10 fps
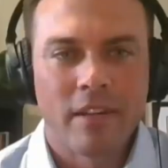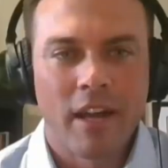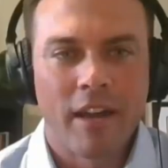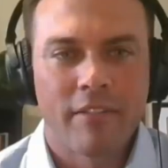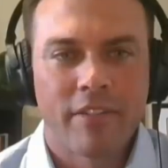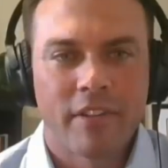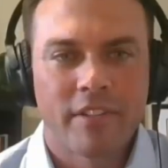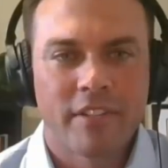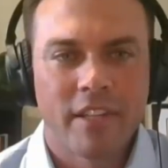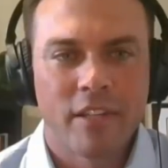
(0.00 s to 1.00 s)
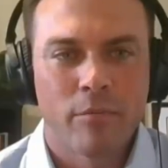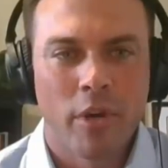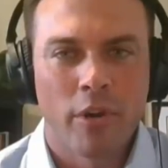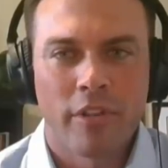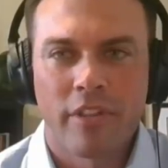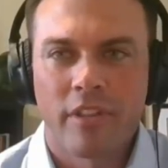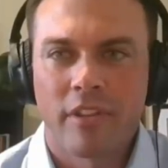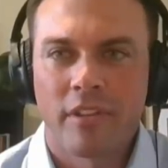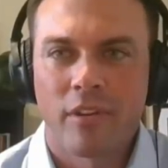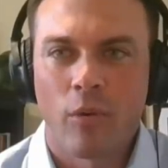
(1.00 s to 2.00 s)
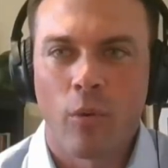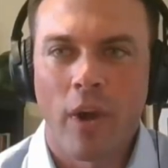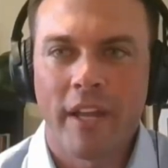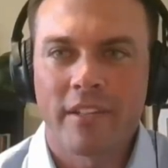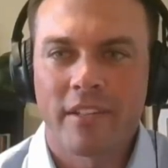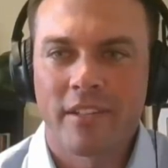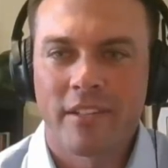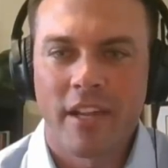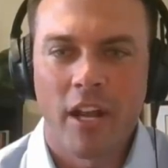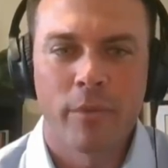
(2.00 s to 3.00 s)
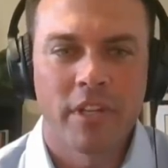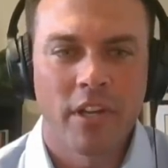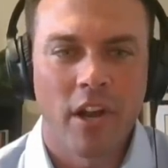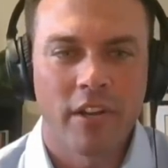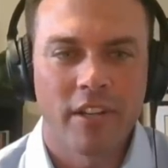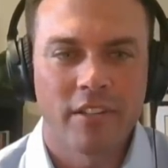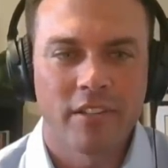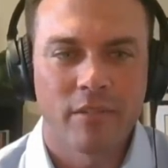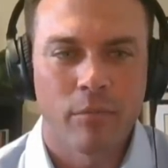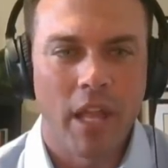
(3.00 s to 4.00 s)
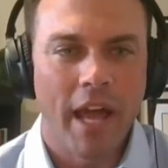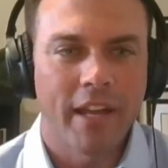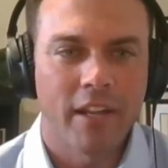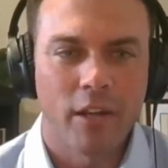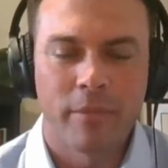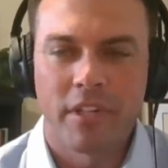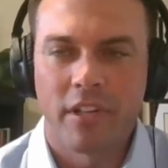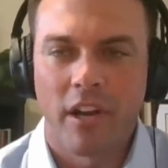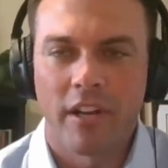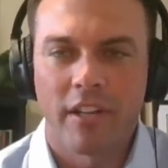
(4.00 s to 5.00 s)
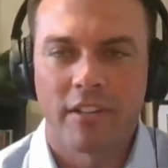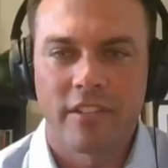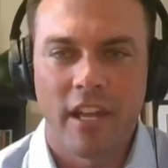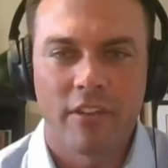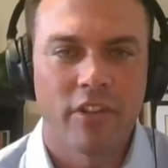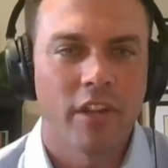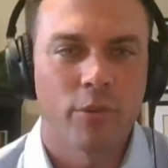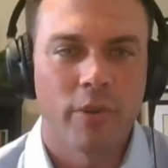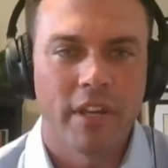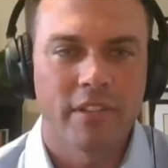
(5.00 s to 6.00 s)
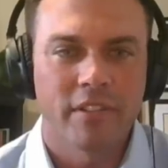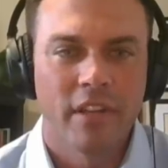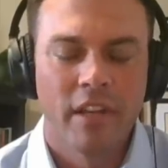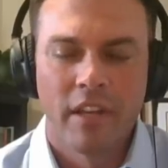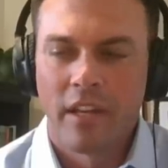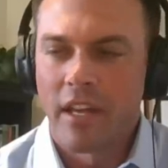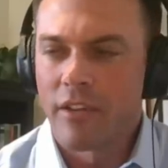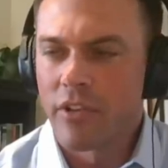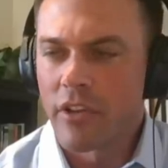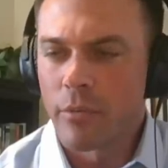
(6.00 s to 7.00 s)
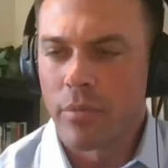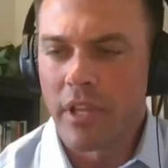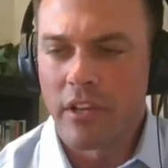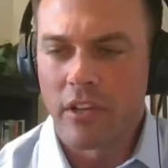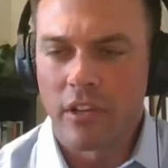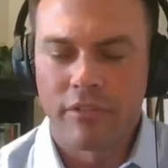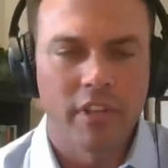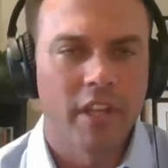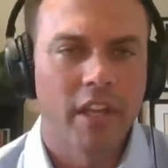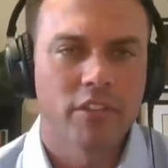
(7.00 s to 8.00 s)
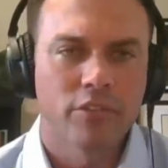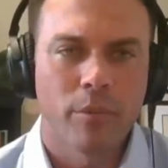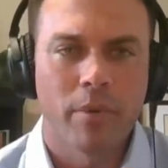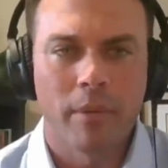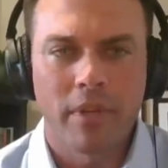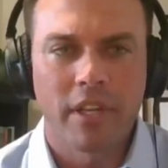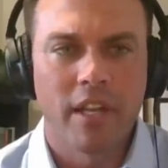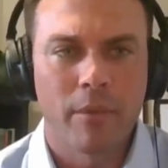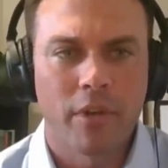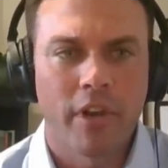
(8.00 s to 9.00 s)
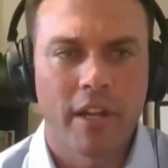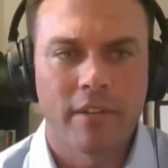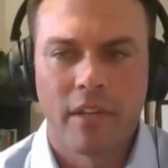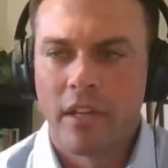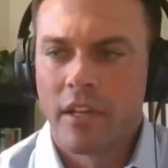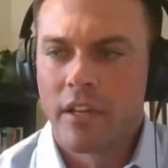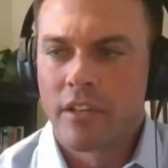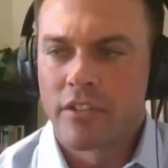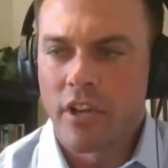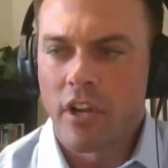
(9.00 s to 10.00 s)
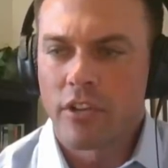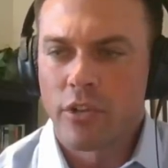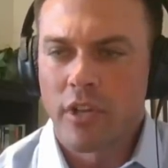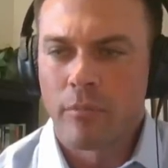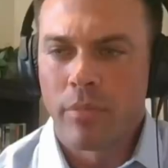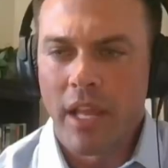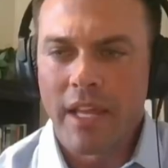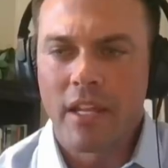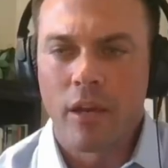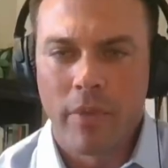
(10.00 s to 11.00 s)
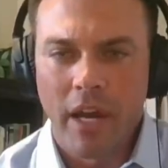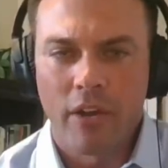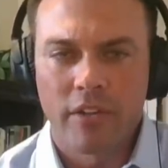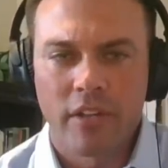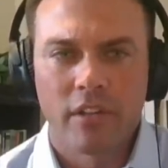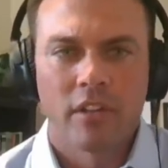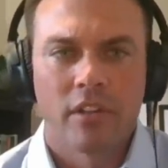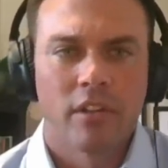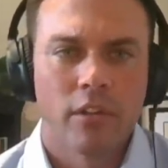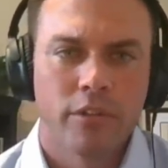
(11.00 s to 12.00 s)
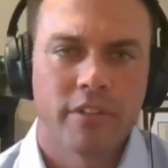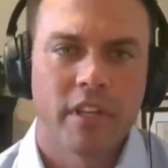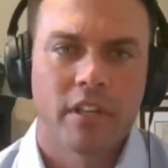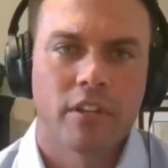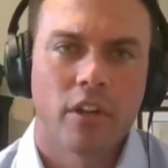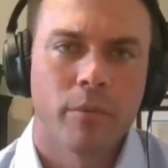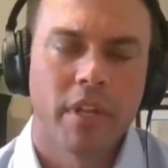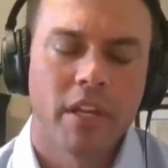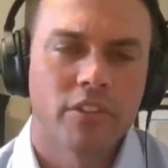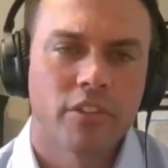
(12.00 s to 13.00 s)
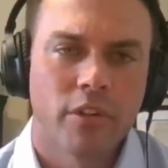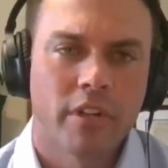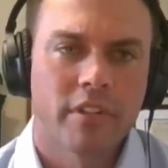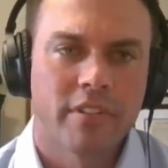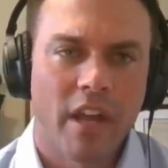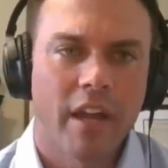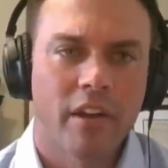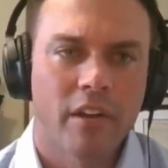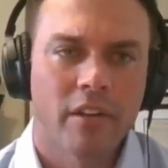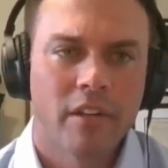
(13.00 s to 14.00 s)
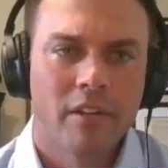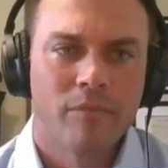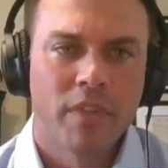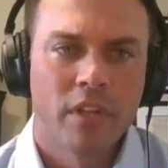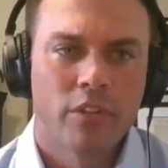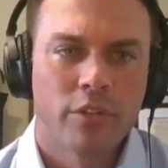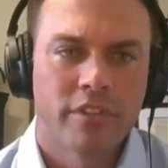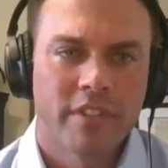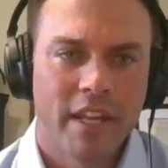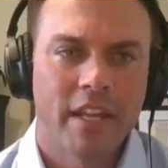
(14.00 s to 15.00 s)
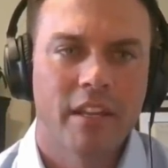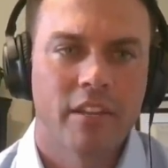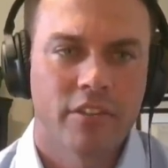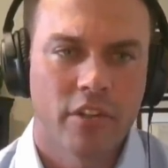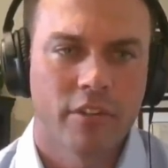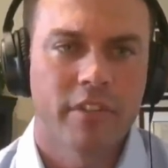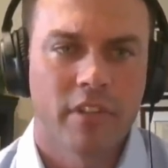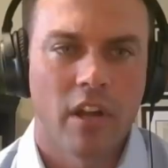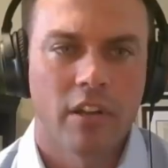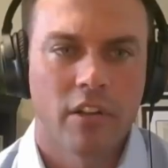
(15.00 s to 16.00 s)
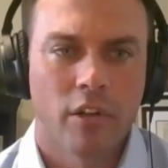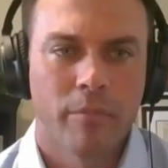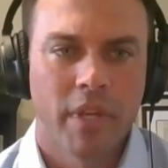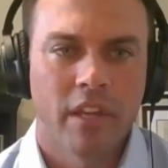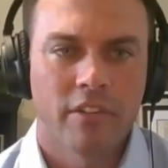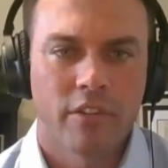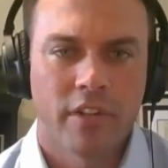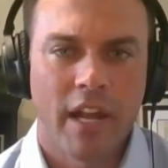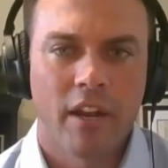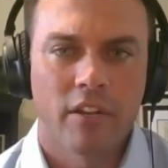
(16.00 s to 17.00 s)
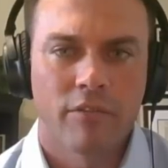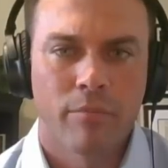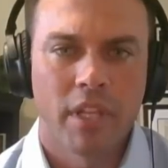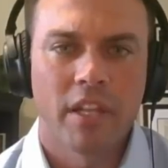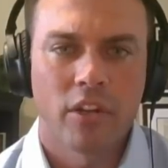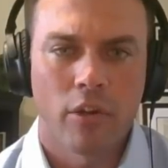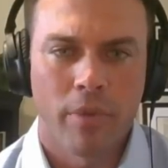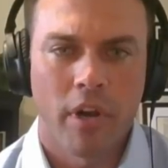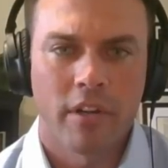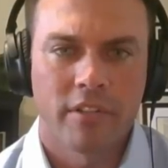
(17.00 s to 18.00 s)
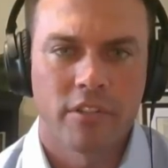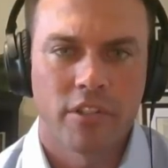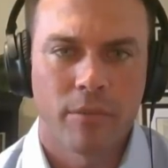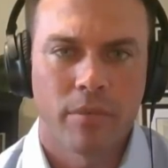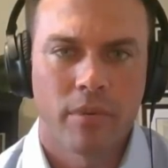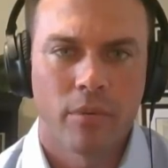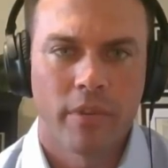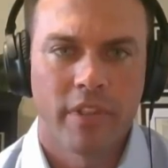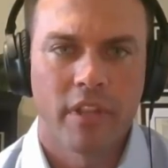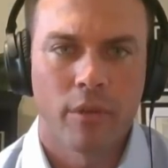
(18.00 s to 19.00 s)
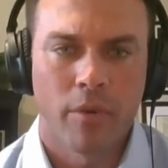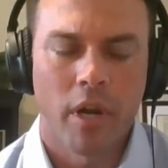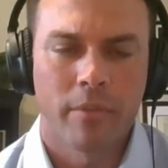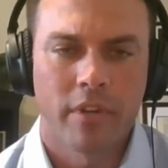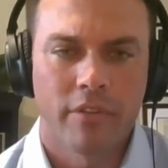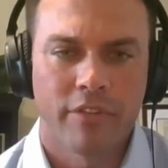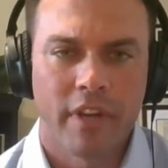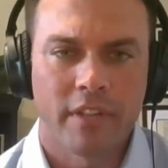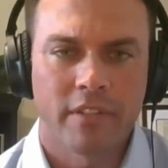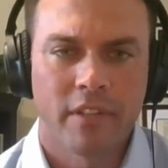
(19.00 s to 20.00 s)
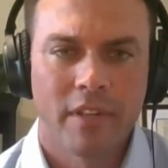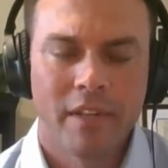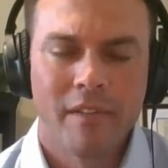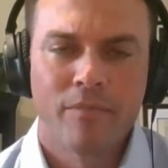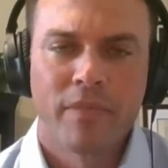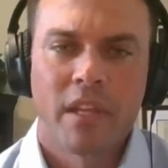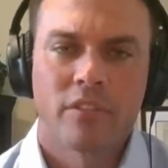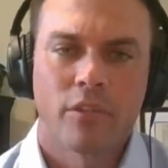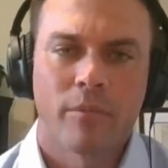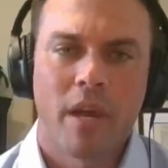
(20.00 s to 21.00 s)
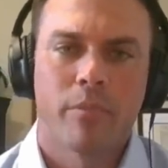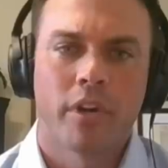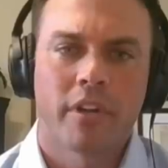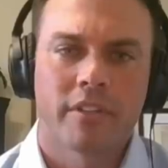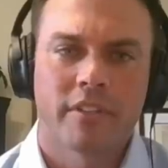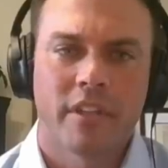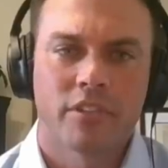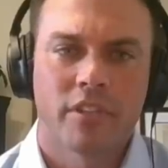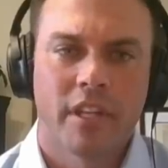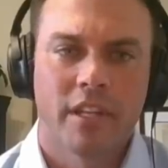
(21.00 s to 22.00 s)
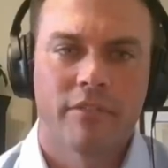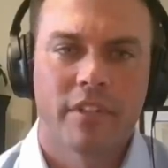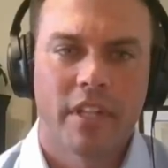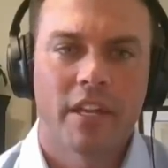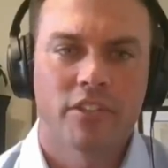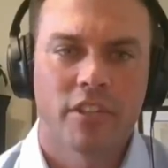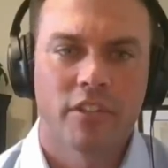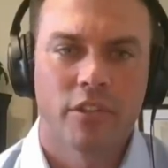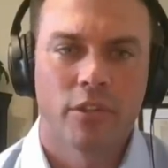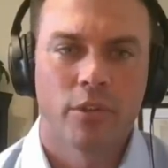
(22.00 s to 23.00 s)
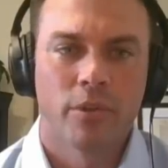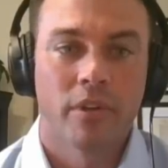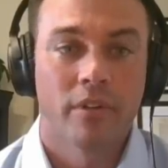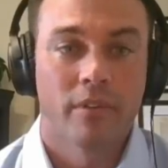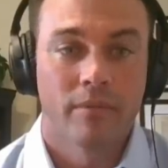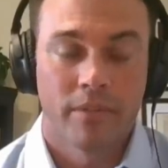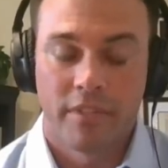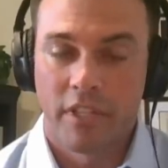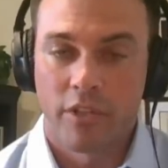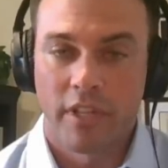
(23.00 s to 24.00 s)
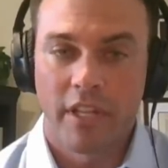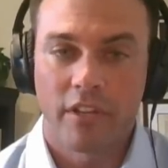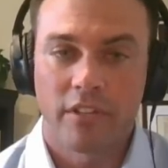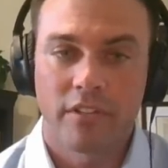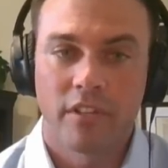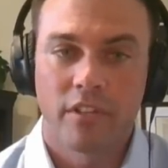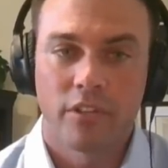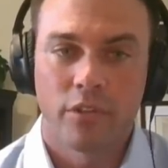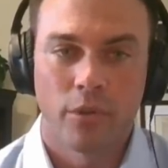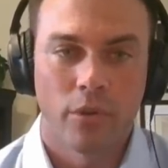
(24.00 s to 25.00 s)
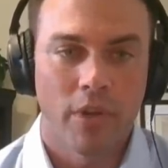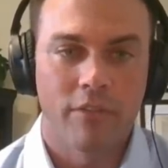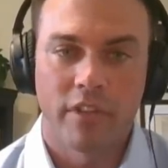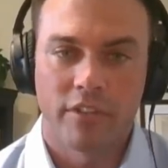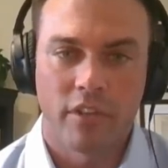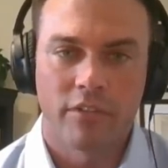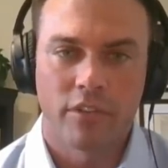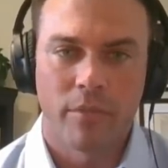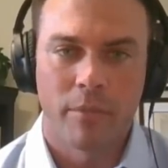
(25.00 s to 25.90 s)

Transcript: I've seen both white airmen and guardians, black airmen and guardians, and every other race, every other political affiliation, Republican, Democrat, start to complain about losing a determination or desire to stay in the service long term because they're tired of political partisanship within the Department of Defense. And so my book is essentially an invitation to senior leaders, to every service